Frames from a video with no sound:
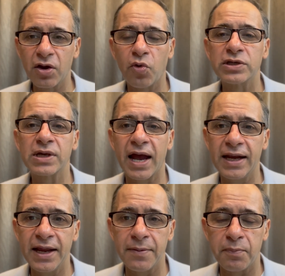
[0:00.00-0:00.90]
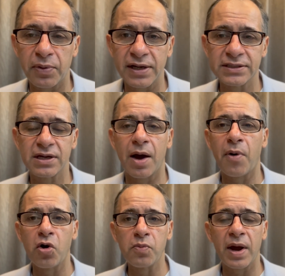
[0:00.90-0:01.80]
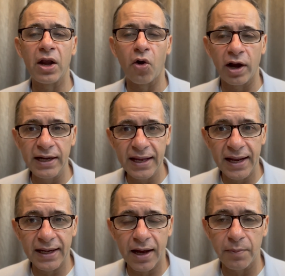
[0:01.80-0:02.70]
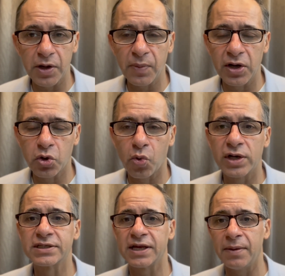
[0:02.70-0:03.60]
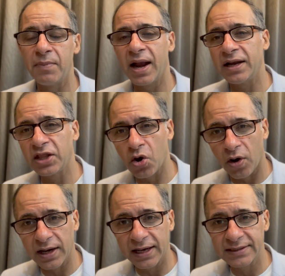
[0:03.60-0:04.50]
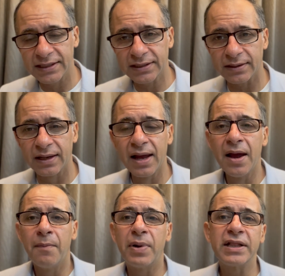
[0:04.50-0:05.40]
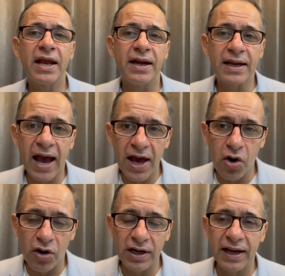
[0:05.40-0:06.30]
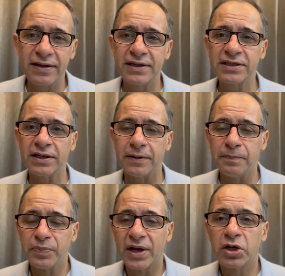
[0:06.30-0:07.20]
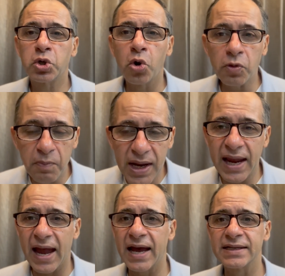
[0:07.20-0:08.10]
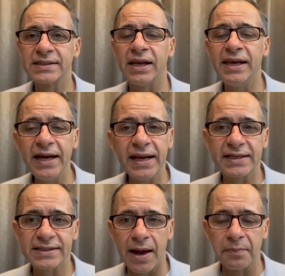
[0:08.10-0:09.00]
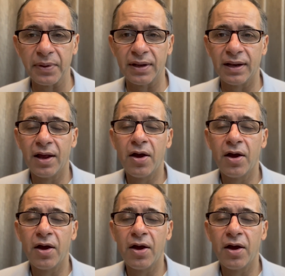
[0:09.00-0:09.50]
was highly impressed about my loyalty and commitment towards him and the organization, but the entire organization took me as a lead example,